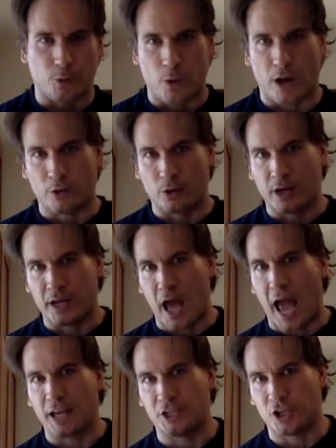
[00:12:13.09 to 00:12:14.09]
but rather an
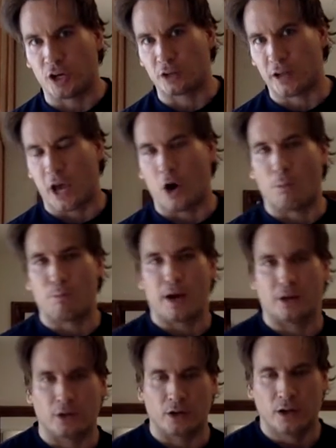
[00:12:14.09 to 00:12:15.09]
adjunct to help
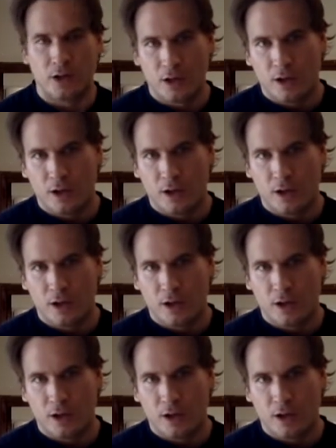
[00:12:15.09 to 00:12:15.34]
better